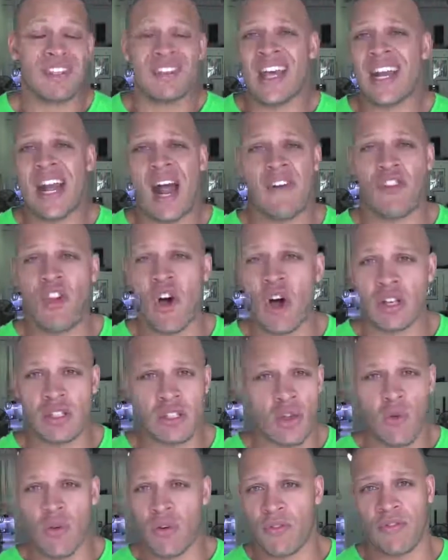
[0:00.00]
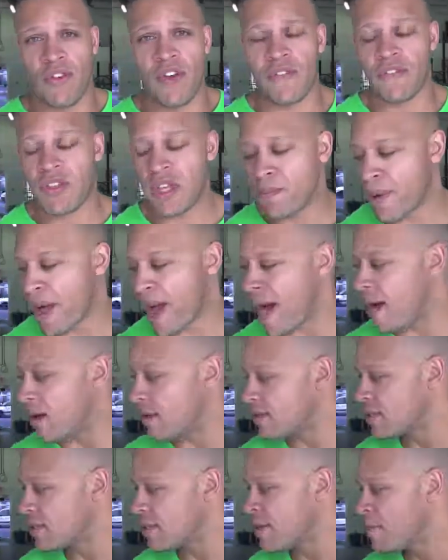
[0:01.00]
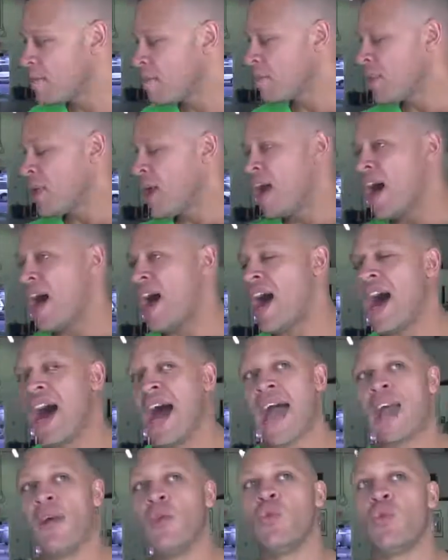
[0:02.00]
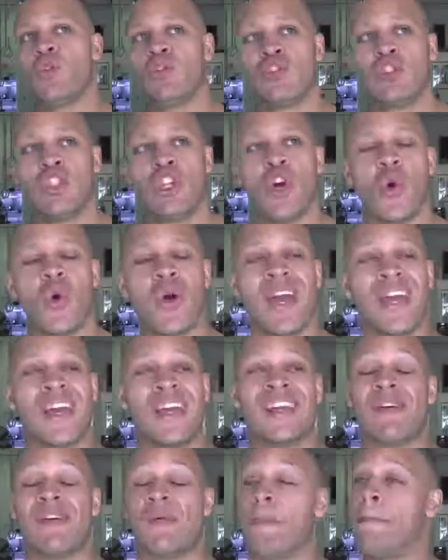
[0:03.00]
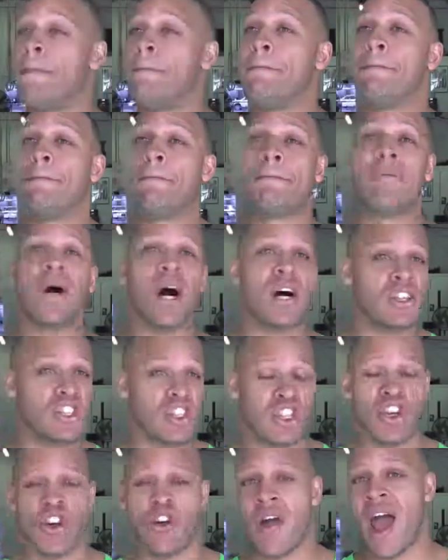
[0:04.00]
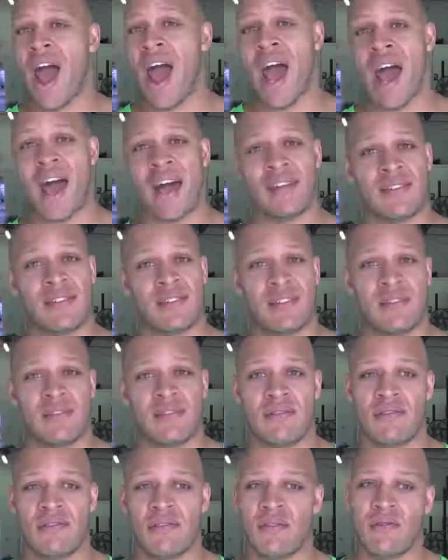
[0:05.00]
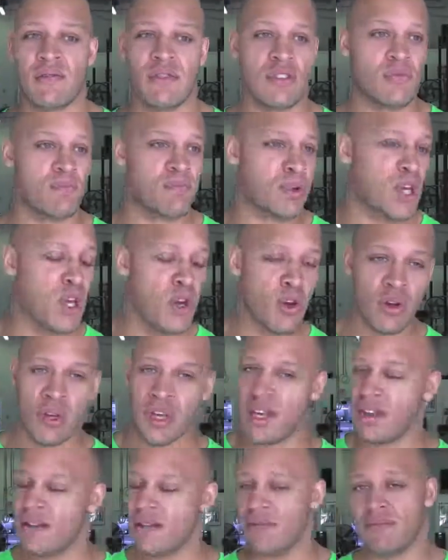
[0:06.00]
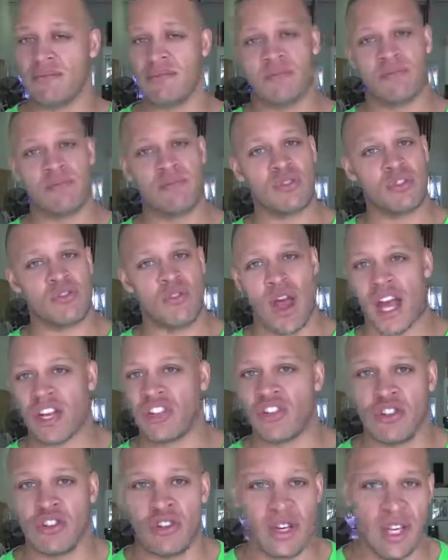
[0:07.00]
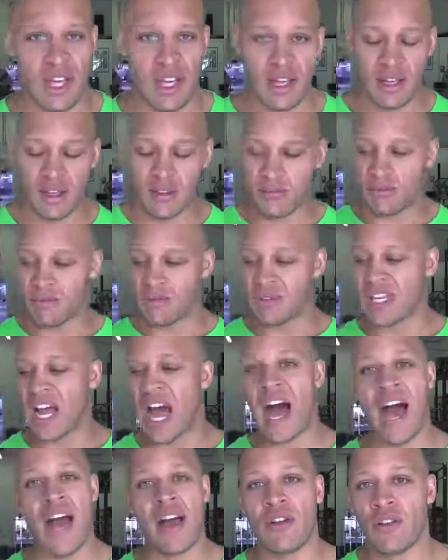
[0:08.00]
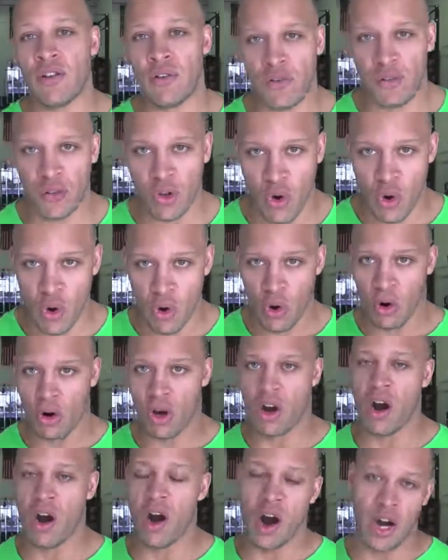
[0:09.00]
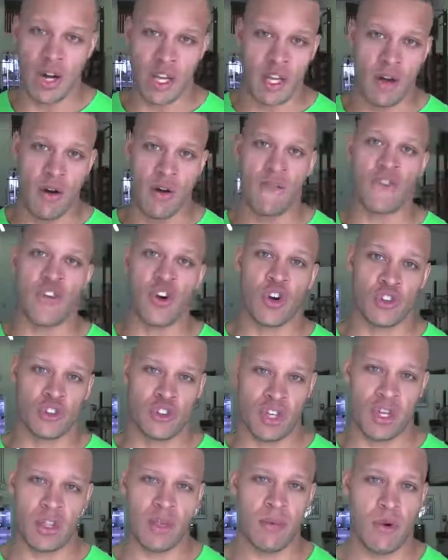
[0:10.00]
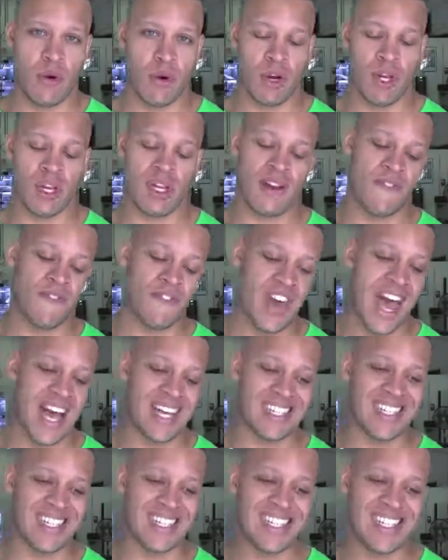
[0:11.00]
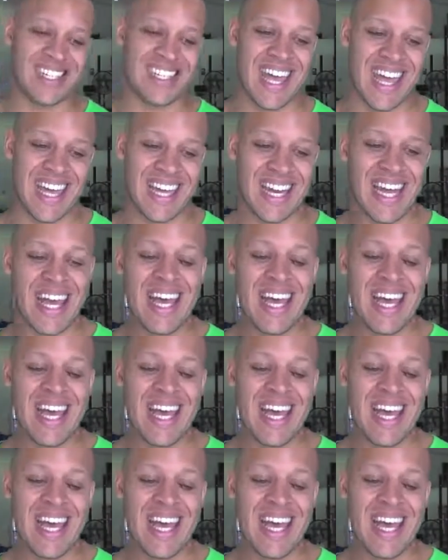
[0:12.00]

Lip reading: then I've lost over 50 pounds. I was doing bust your ass, puking, scratch your knee, die on the floor, cardio, first thing in the morning in a fasted state,